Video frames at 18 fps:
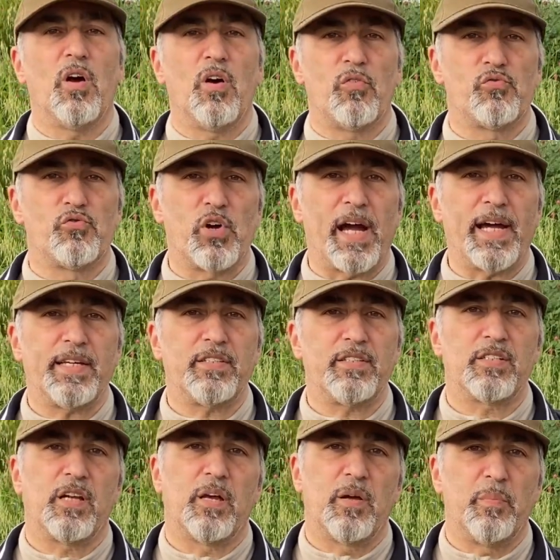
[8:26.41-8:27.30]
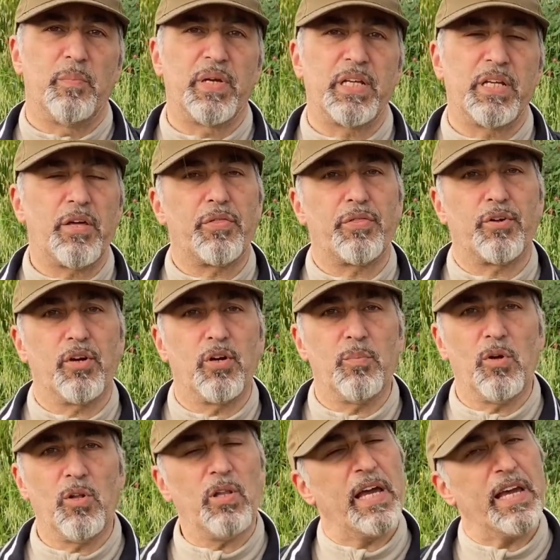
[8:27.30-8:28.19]
Wraith Mini
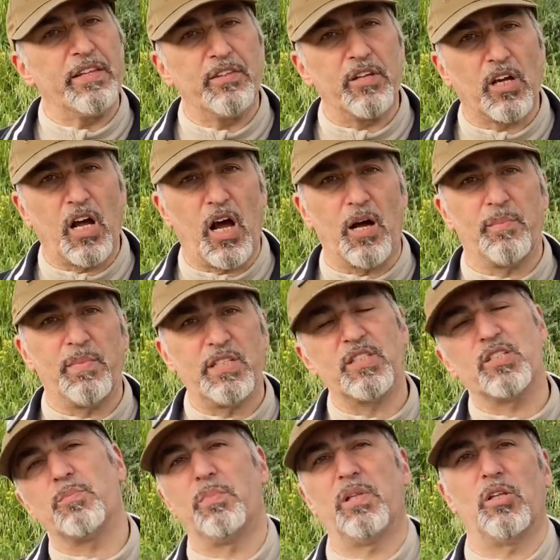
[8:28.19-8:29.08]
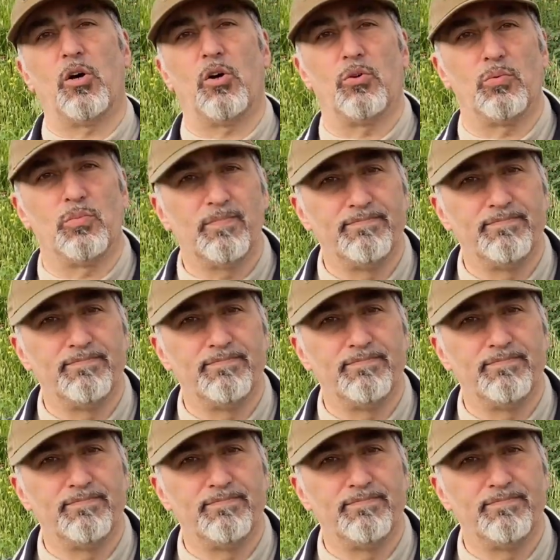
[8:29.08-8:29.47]
Thermal in the comments below.